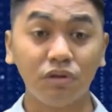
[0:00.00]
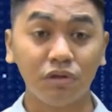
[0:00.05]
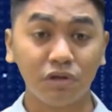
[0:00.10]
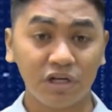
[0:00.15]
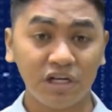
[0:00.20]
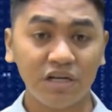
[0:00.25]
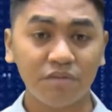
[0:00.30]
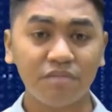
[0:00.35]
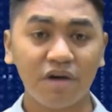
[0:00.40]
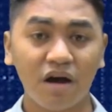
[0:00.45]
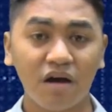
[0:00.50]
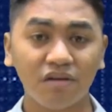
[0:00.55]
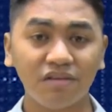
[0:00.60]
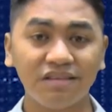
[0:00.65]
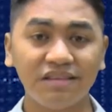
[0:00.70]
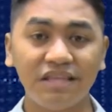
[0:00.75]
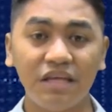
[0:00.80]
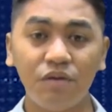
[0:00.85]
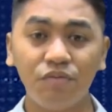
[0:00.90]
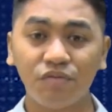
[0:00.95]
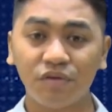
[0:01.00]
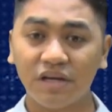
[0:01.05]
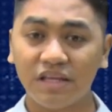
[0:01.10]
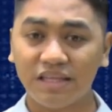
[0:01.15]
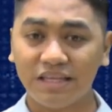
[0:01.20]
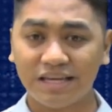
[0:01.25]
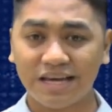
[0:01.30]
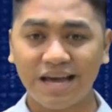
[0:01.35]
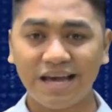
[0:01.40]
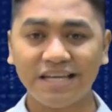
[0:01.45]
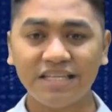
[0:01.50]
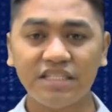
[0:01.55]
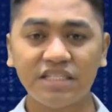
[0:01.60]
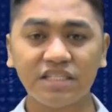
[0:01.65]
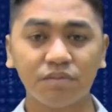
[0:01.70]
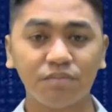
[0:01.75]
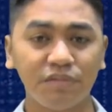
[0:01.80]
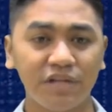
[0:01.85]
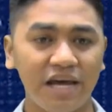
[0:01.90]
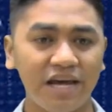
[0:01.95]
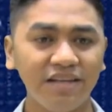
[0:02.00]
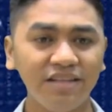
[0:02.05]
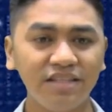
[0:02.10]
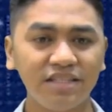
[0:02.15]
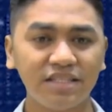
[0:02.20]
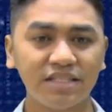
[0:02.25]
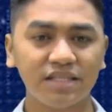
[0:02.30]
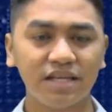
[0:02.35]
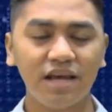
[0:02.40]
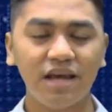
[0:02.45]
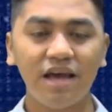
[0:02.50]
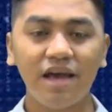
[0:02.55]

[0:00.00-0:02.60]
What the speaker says: learn about different kinds of plants